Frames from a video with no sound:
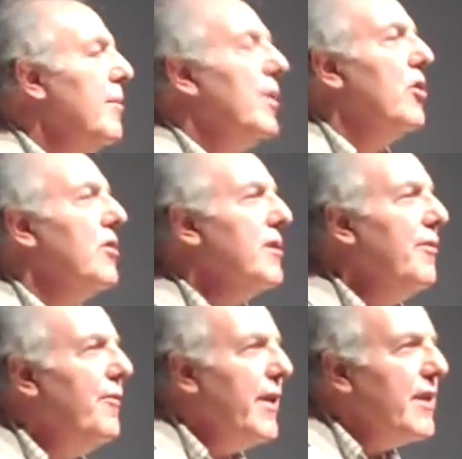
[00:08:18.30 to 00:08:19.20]
because a
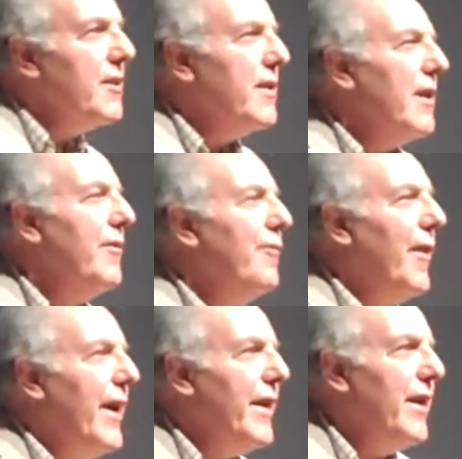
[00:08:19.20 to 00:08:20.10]
fixed and
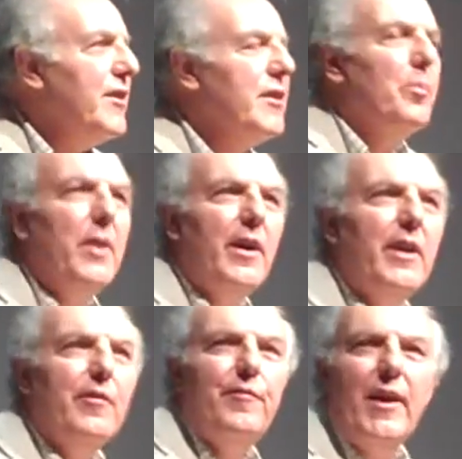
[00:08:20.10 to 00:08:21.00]
finite
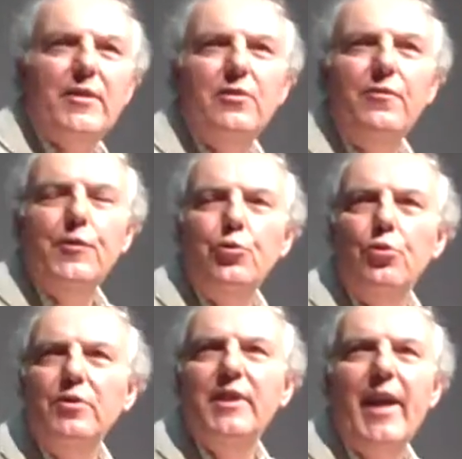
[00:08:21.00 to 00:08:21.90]
supply of fossil
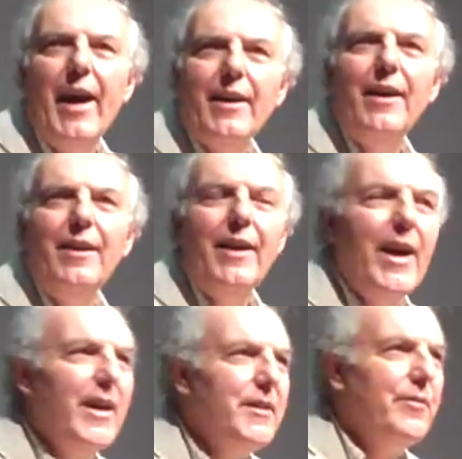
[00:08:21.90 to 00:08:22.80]
fuels cannot
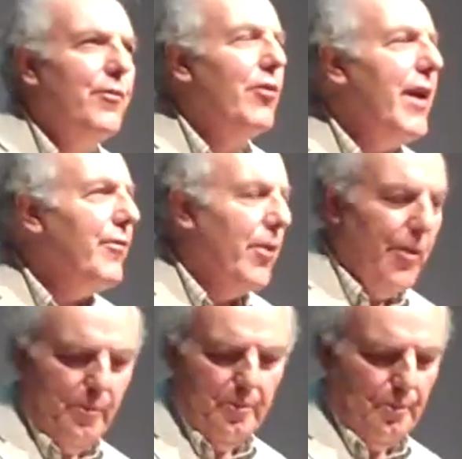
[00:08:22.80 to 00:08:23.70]
last
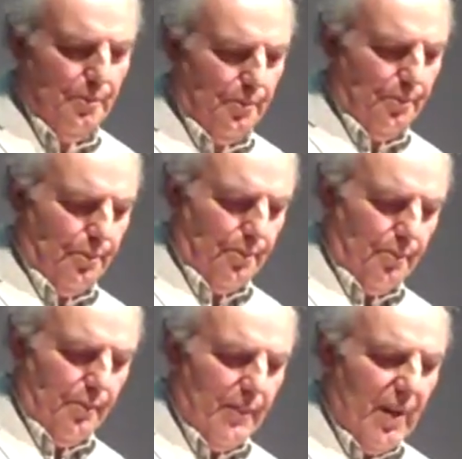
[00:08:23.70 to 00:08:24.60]
forever.
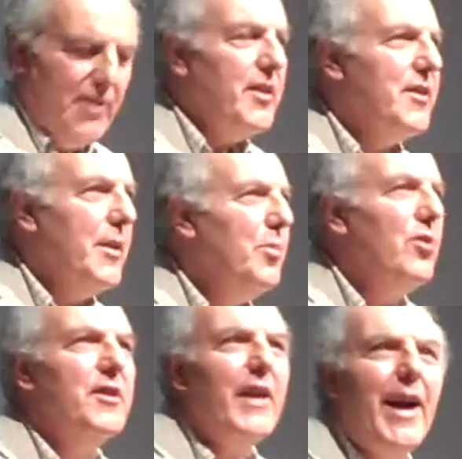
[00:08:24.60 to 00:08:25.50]
It's as
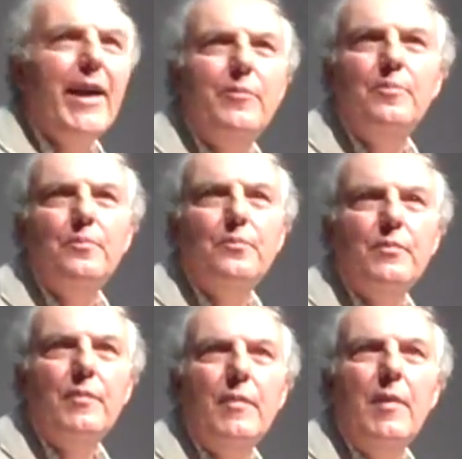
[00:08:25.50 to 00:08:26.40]
simple as that.
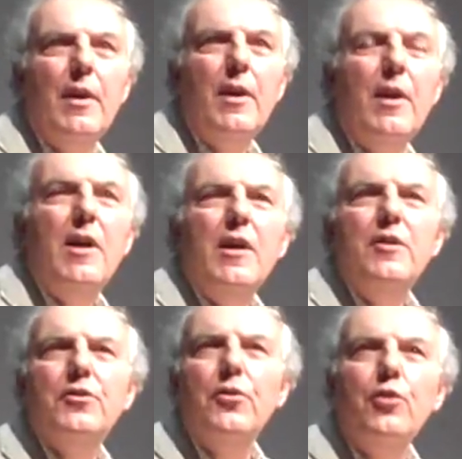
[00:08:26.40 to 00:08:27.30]

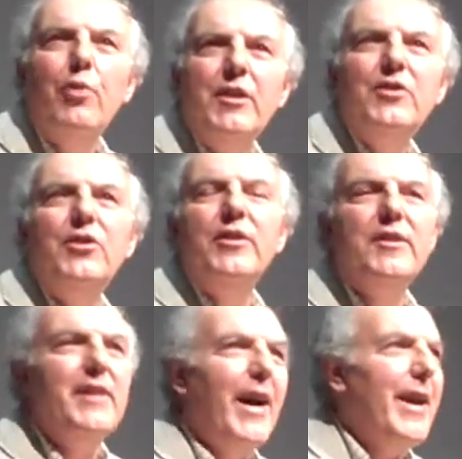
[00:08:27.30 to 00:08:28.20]
So the question
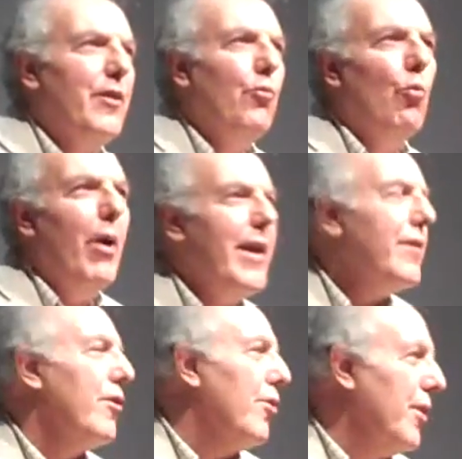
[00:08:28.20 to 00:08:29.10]
is not
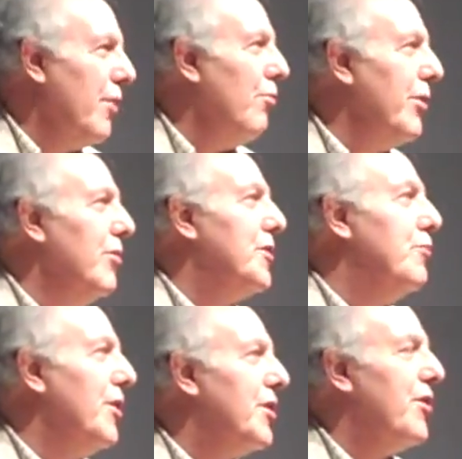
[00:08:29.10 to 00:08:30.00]
whether we will
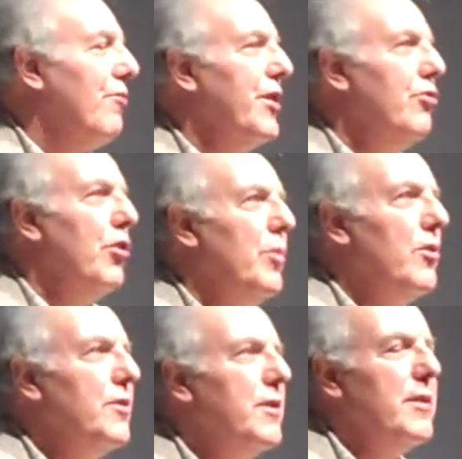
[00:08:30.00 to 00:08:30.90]
switch to
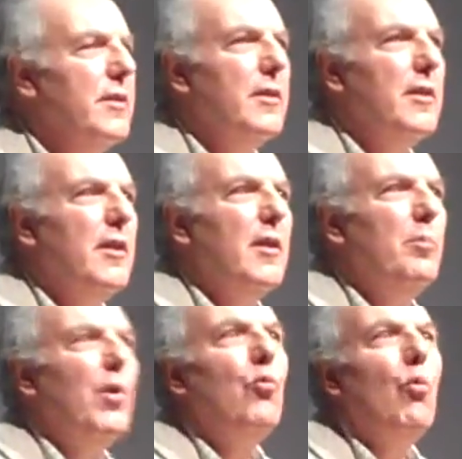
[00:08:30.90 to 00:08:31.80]
renewables,
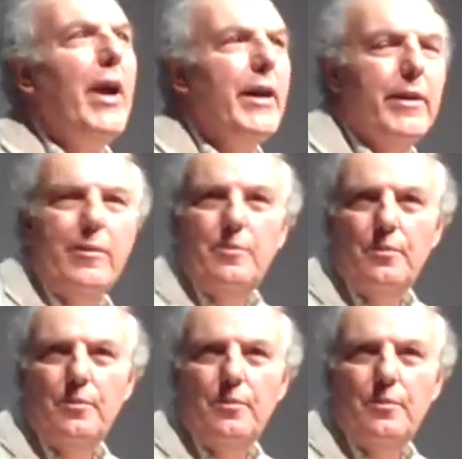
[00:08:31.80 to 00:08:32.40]
but when.